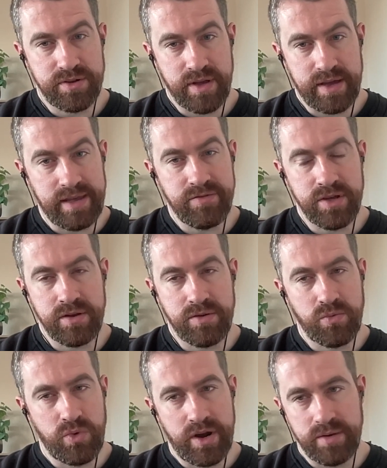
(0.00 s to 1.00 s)
Like,
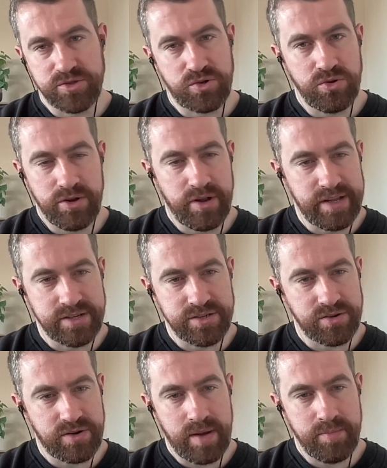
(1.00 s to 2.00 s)
even when I'm scrolling on
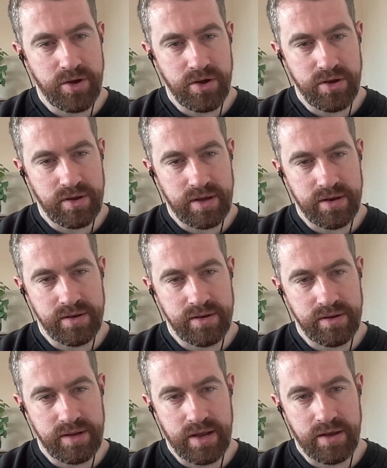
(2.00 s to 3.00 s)
Instagram now, and
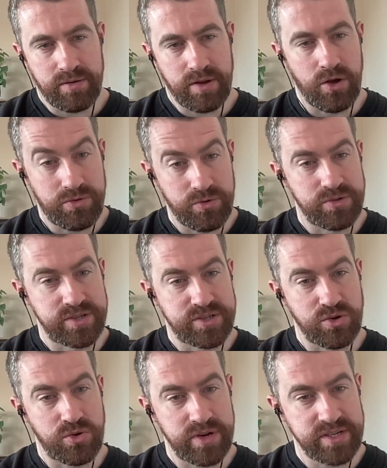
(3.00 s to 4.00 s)
yeah, through the
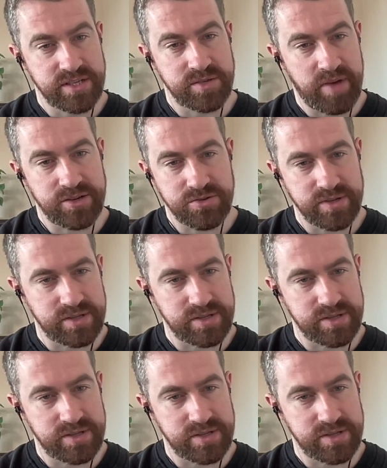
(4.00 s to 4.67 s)
stories especially, it